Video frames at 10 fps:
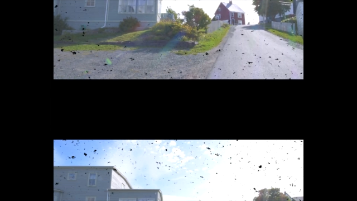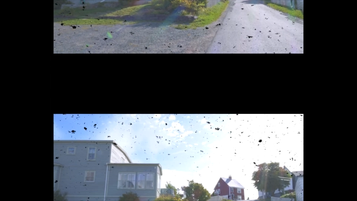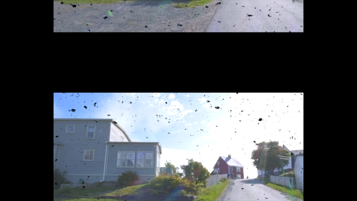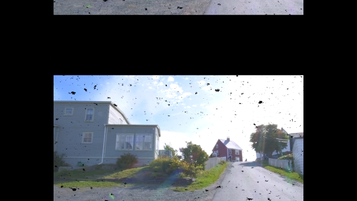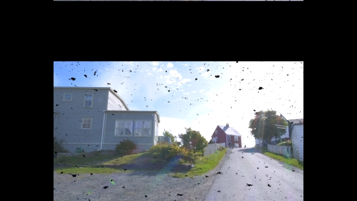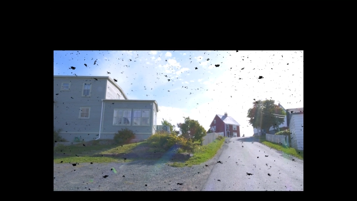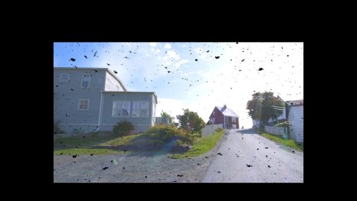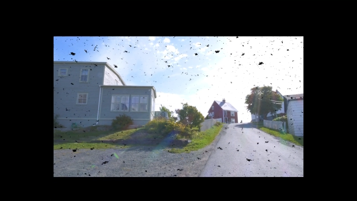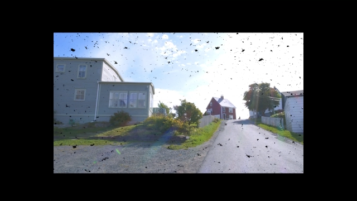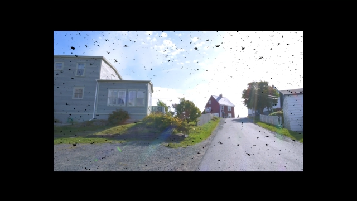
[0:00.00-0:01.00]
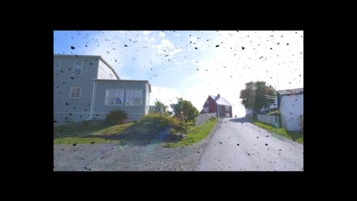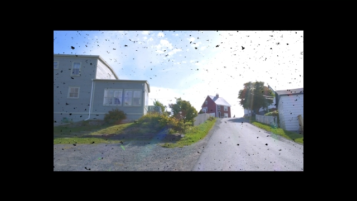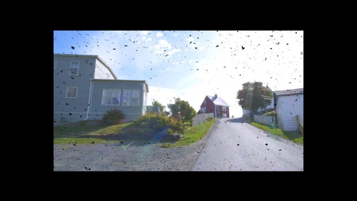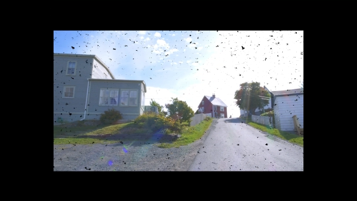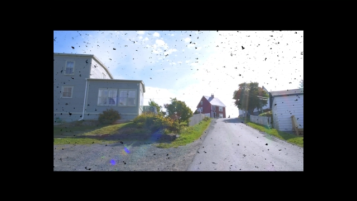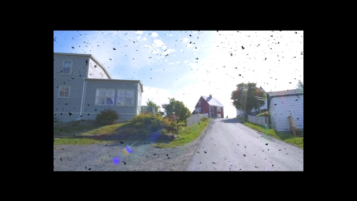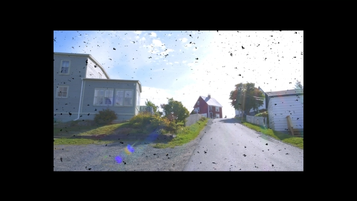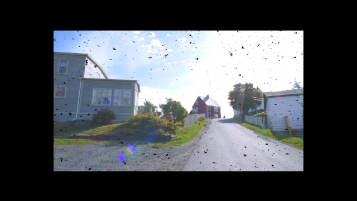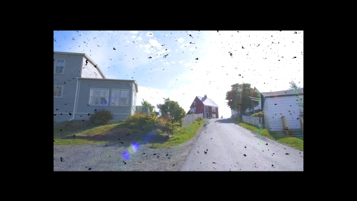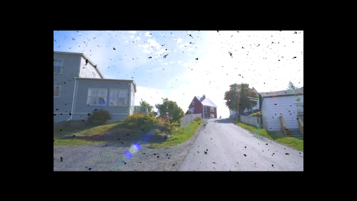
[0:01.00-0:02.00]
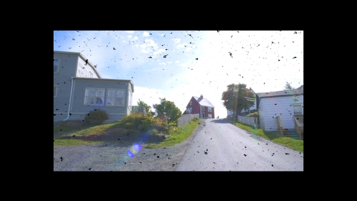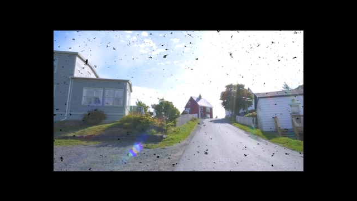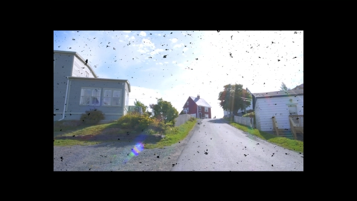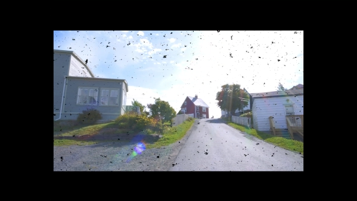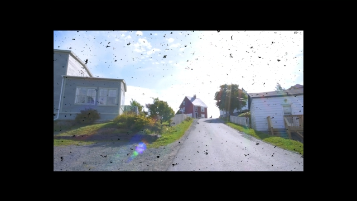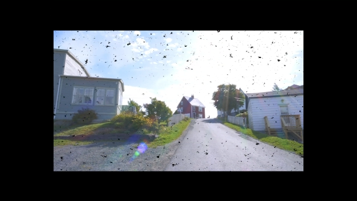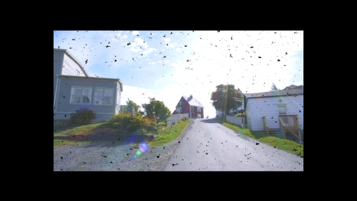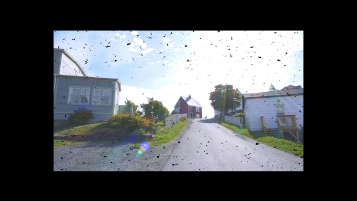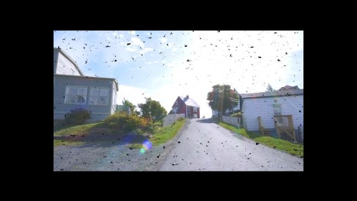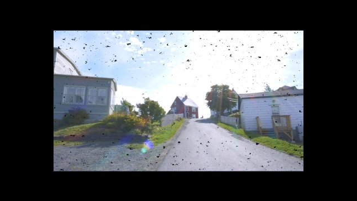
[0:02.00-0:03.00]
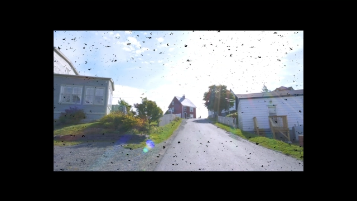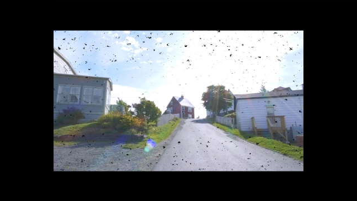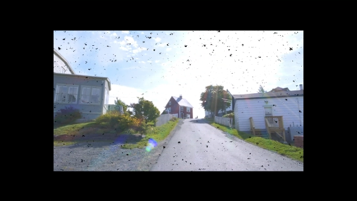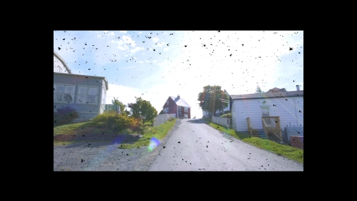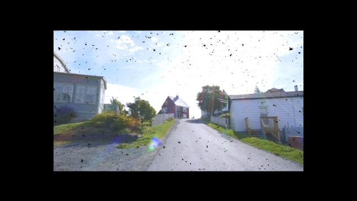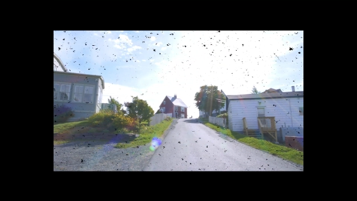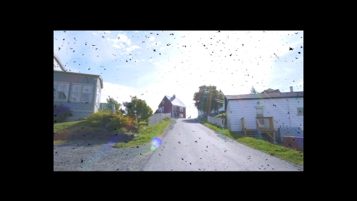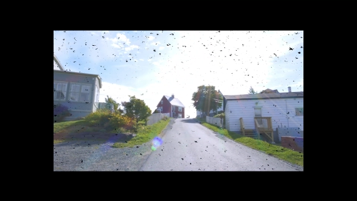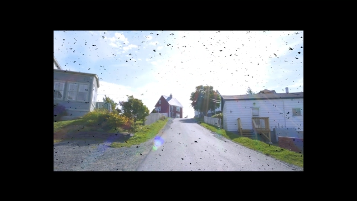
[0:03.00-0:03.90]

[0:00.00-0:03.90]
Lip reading: (no speaker visible)